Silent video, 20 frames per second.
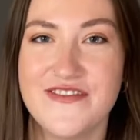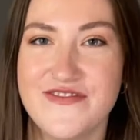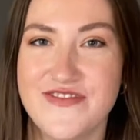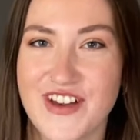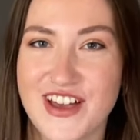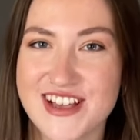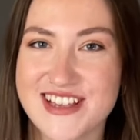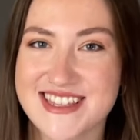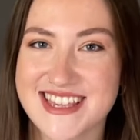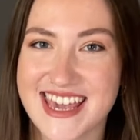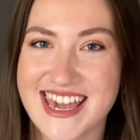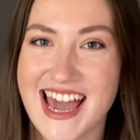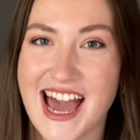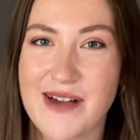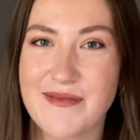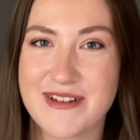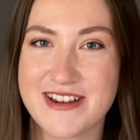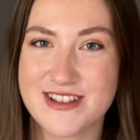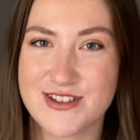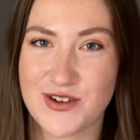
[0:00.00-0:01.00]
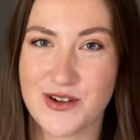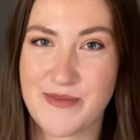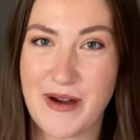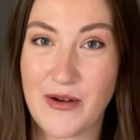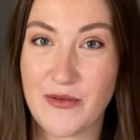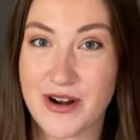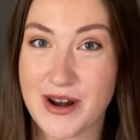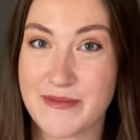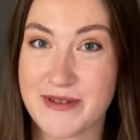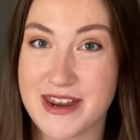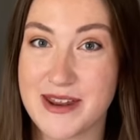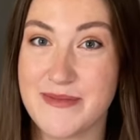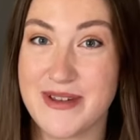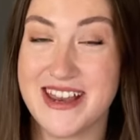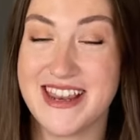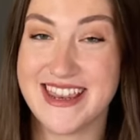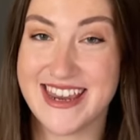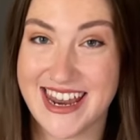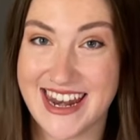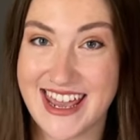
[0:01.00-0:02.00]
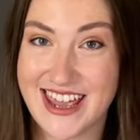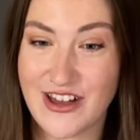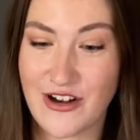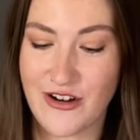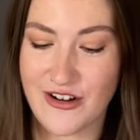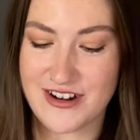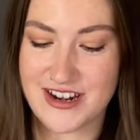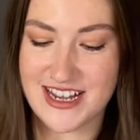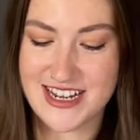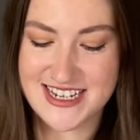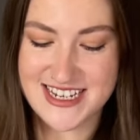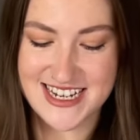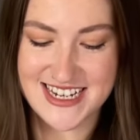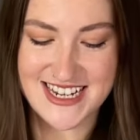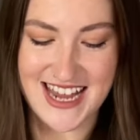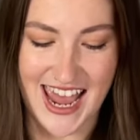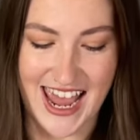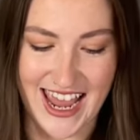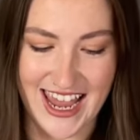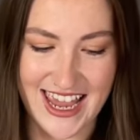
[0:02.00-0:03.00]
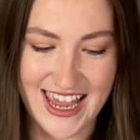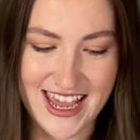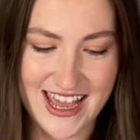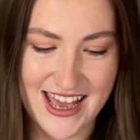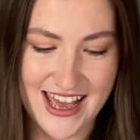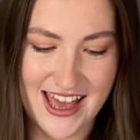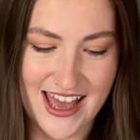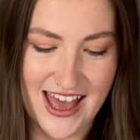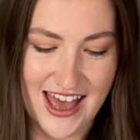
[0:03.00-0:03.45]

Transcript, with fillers: Firstly, I'm going to talk about what I'm going to be knitting on today.